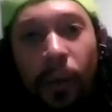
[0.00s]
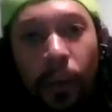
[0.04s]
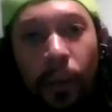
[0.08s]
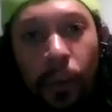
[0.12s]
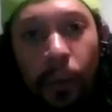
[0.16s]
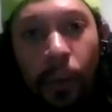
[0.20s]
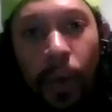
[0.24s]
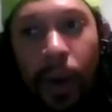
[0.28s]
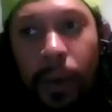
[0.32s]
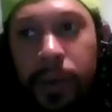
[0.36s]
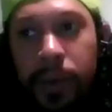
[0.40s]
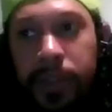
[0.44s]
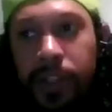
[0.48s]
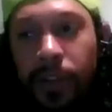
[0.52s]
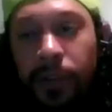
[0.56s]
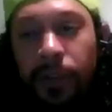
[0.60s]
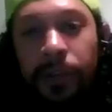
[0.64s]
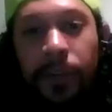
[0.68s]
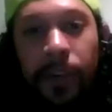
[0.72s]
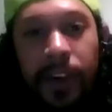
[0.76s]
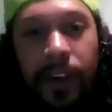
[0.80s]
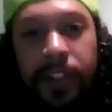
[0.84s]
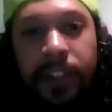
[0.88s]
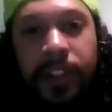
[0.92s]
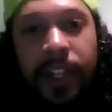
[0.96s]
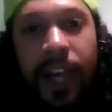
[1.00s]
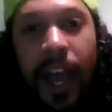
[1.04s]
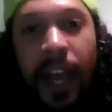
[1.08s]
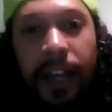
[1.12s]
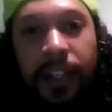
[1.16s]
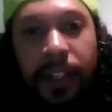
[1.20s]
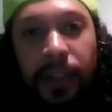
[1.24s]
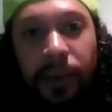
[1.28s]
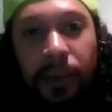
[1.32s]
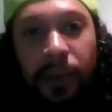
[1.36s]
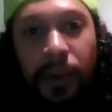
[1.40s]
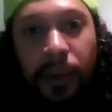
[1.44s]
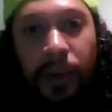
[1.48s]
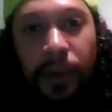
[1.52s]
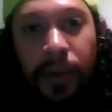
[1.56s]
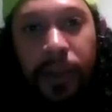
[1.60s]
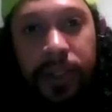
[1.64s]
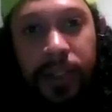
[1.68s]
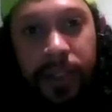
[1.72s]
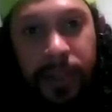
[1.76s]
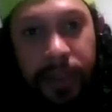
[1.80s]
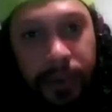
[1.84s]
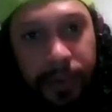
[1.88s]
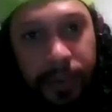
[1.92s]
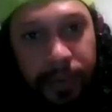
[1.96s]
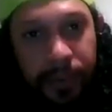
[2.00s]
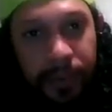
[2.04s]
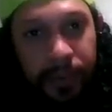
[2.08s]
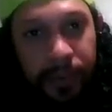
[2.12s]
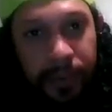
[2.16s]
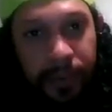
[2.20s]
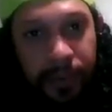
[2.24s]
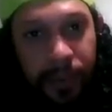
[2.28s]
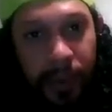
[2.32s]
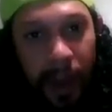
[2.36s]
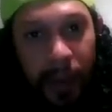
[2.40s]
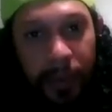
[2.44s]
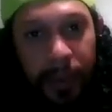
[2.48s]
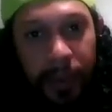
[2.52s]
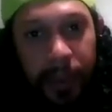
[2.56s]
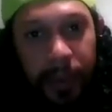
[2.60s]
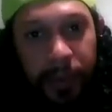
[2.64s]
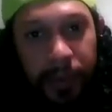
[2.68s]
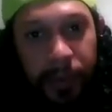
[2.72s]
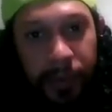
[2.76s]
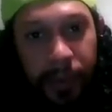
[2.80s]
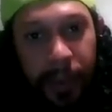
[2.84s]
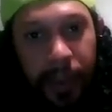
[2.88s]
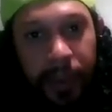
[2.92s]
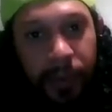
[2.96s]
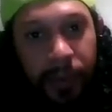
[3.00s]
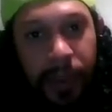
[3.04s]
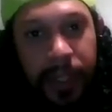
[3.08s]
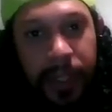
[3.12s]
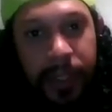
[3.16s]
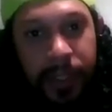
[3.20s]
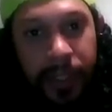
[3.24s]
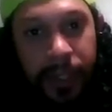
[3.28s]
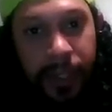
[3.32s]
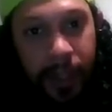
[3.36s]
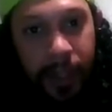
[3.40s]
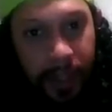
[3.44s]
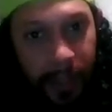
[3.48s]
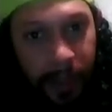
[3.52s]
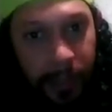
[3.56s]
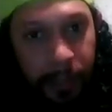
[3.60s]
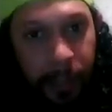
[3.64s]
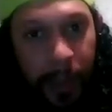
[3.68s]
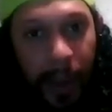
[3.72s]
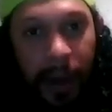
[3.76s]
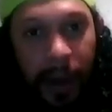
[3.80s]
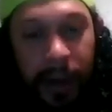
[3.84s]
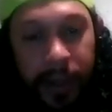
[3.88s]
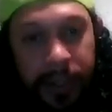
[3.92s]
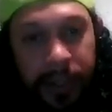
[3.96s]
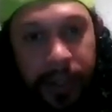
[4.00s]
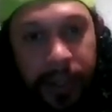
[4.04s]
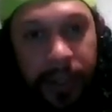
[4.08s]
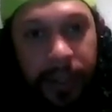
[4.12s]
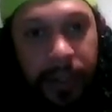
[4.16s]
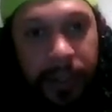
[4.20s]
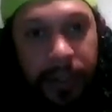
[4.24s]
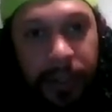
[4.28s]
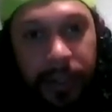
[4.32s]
what was your first acting role? This is probably pretty recent in comparison.